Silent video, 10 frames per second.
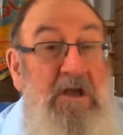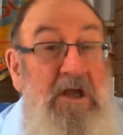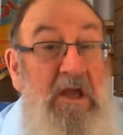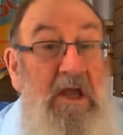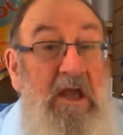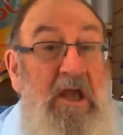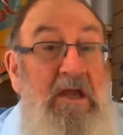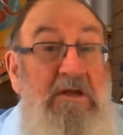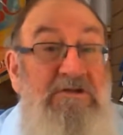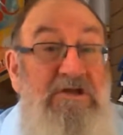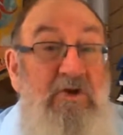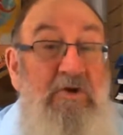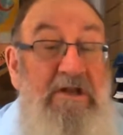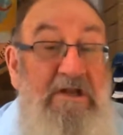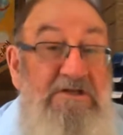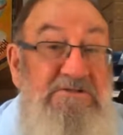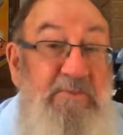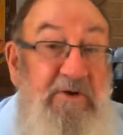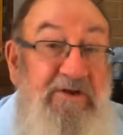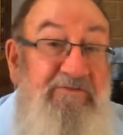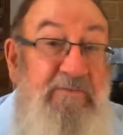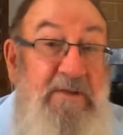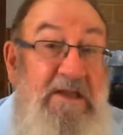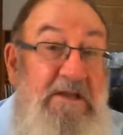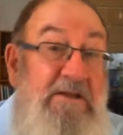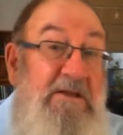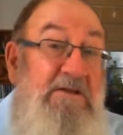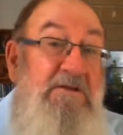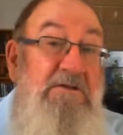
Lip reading: It was a learning experience for me that